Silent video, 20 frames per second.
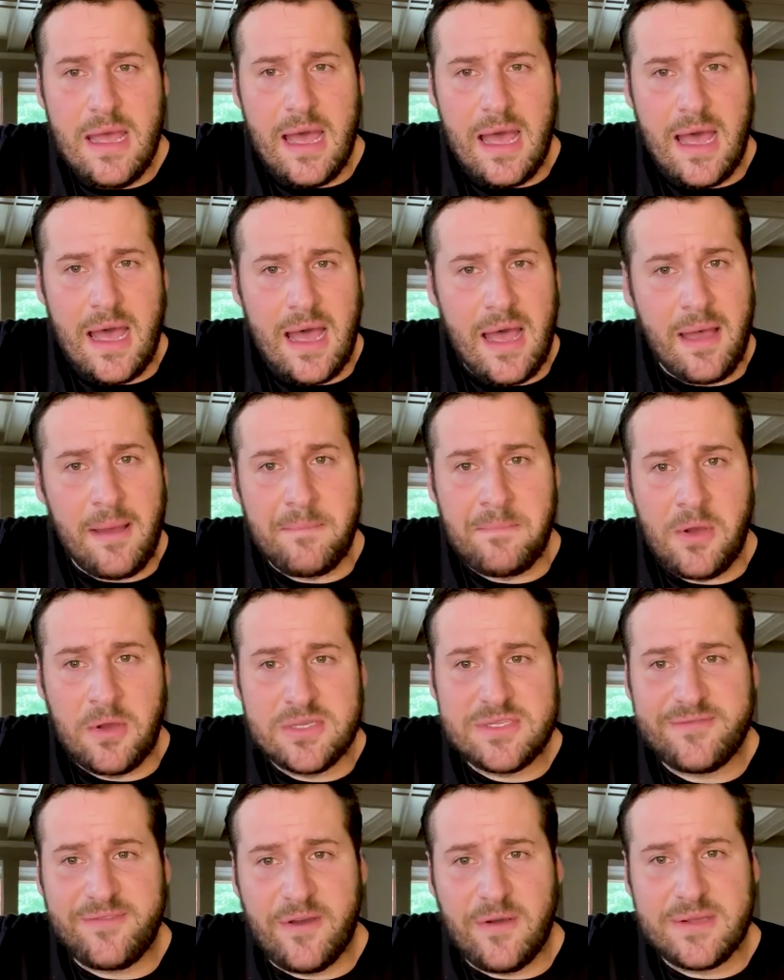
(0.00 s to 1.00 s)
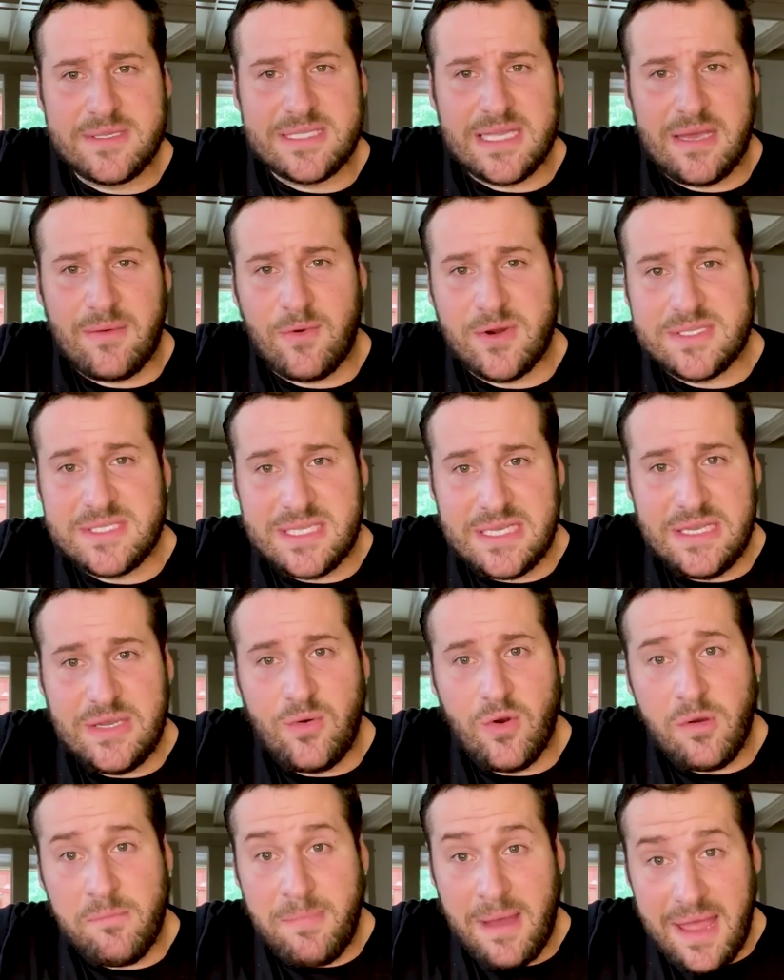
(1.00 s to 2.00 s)
Uh, most folks that we're seeing
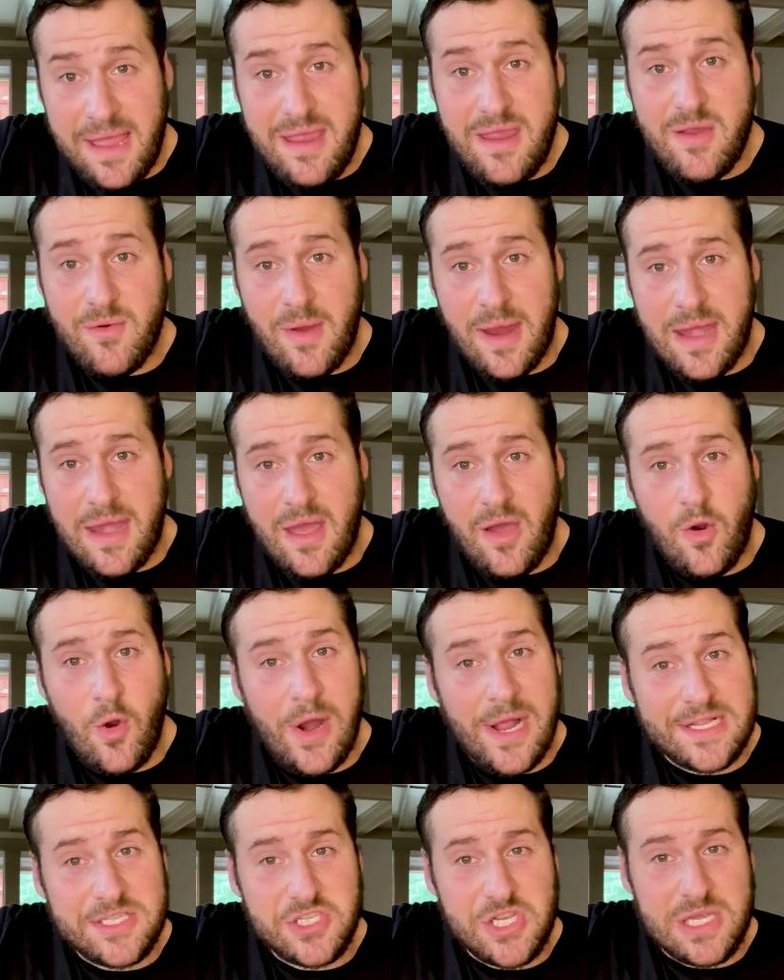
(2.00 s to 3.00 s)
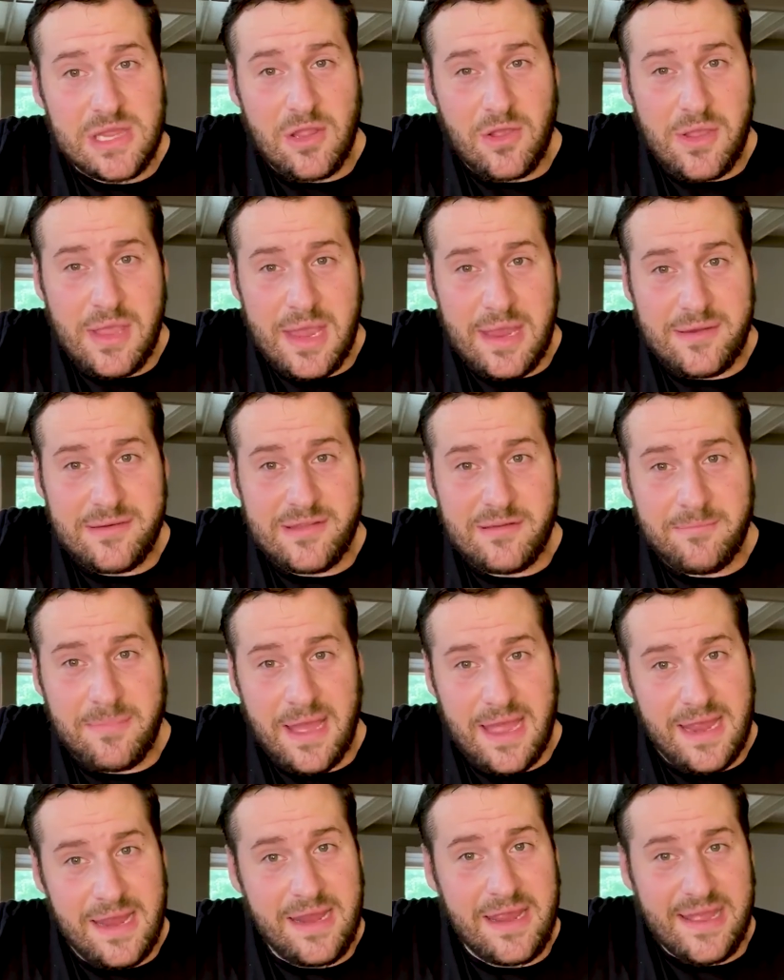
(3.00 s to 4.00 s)
who are buying right now are actually looking into
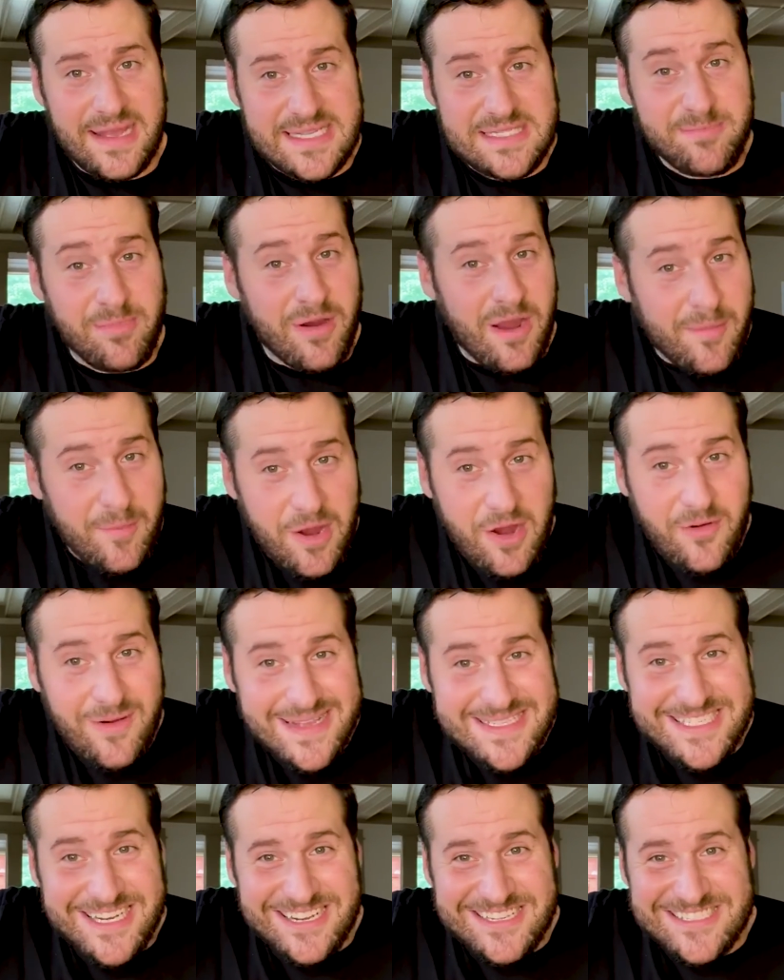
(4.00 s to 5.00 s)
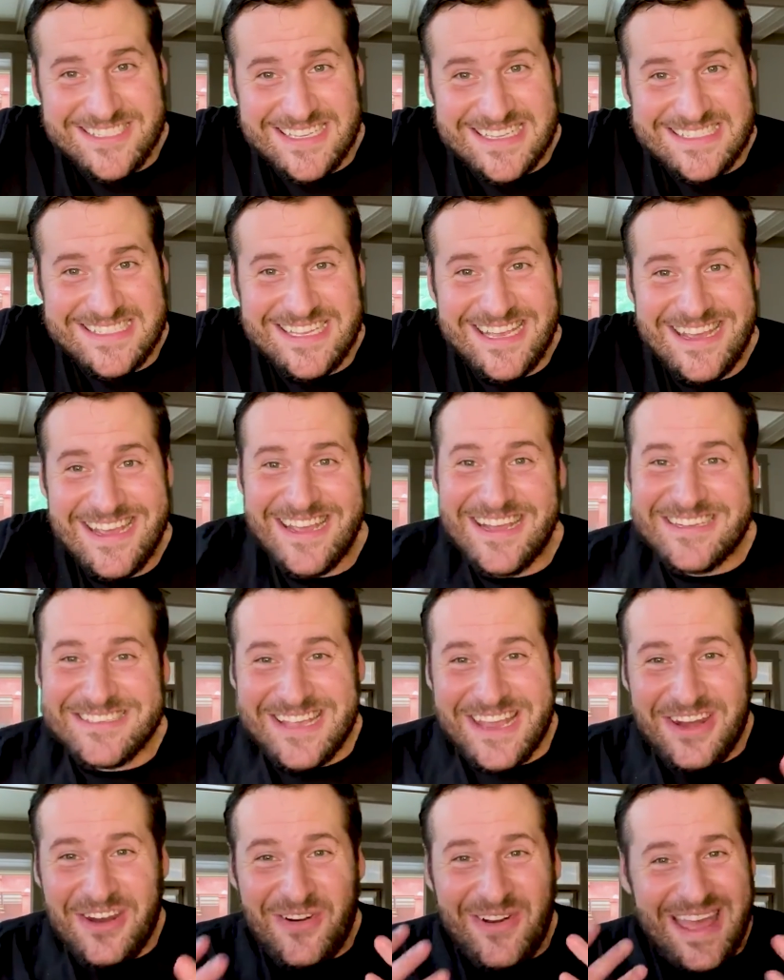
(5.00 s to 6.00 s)
buying as primary residences.
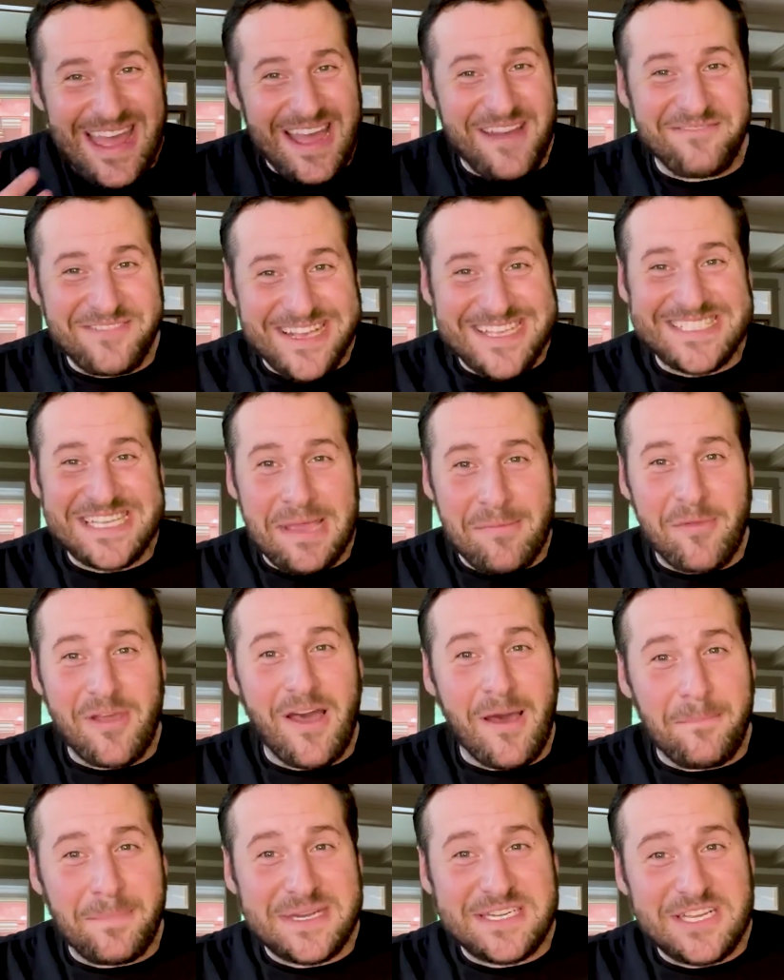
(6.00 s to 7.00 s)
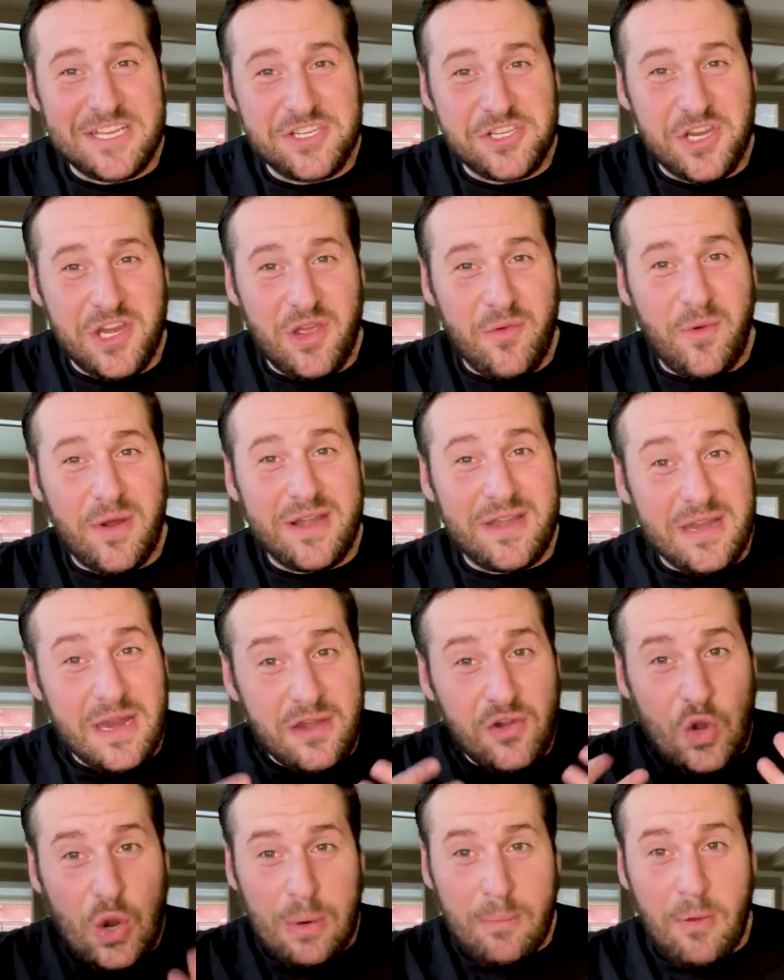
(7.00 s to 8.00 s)
So you don't have the same competition you would in
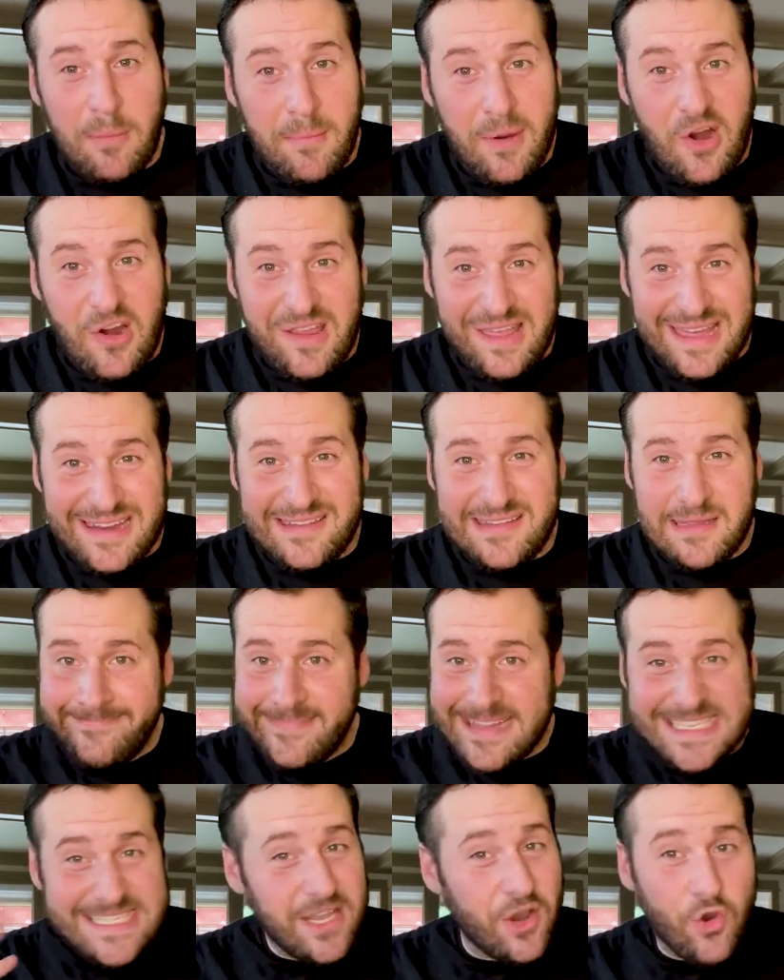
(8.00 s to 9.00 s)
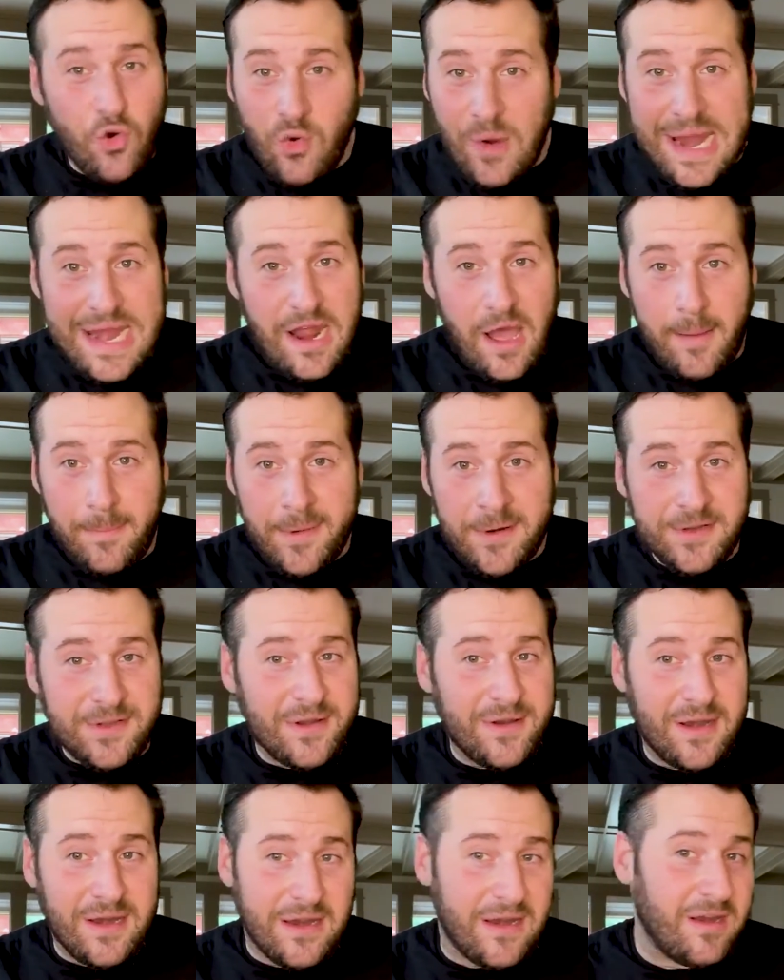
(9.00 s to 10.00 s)
a normal market. It's a great
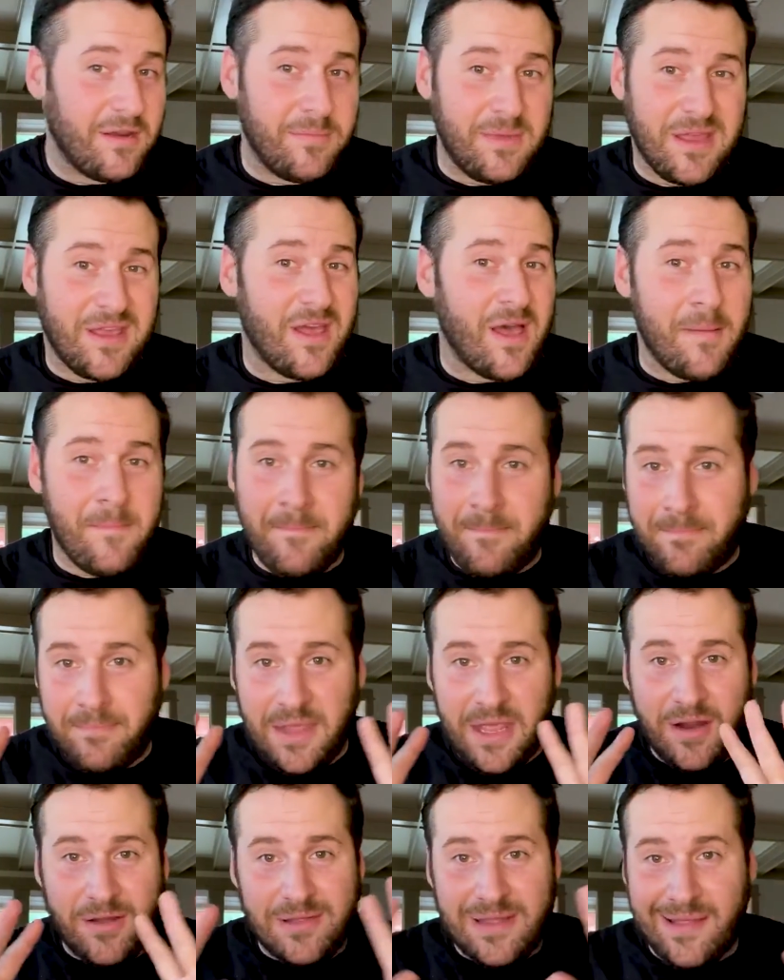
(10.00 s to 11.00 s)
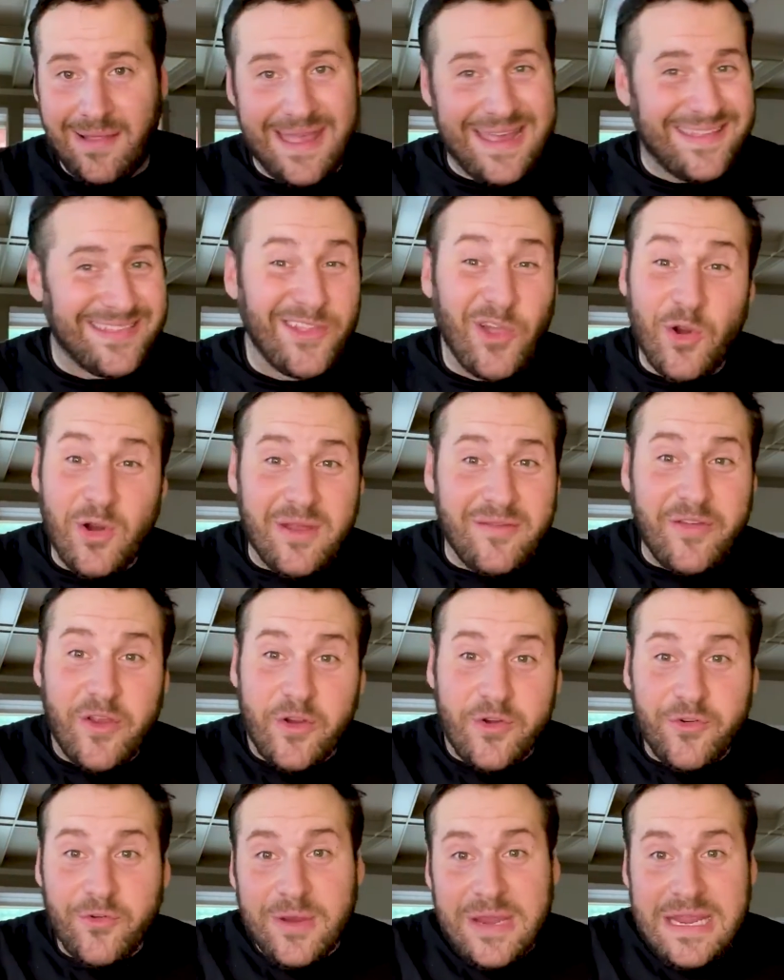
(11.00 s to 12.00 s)
opportunity to become, you know, the landlord of
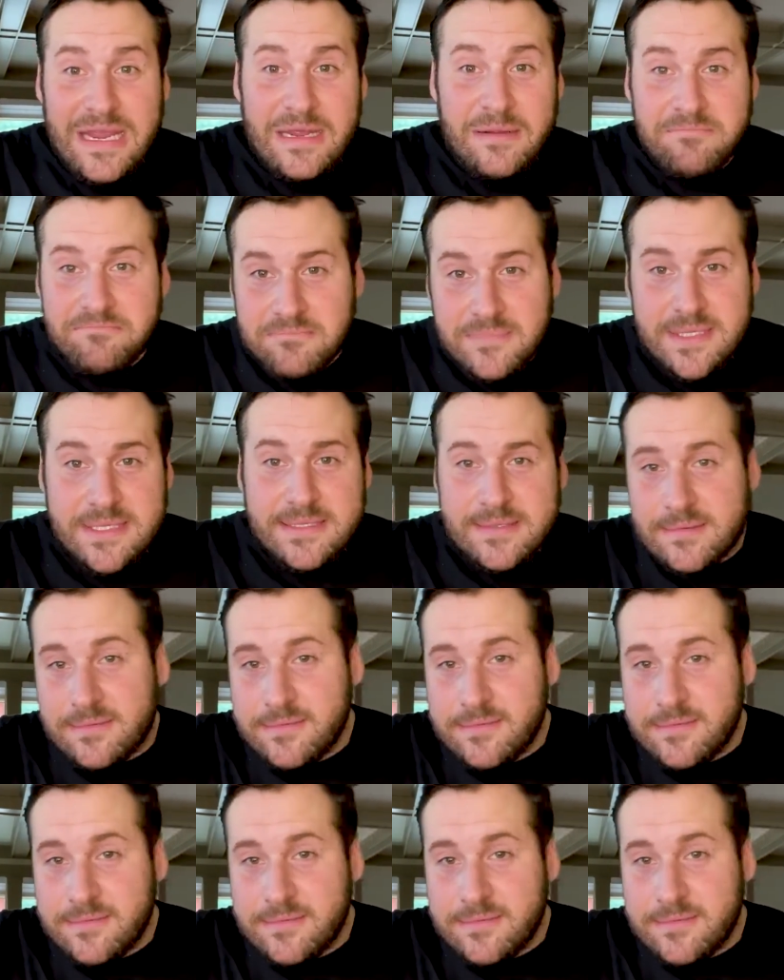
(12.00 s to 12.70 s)
your dreams.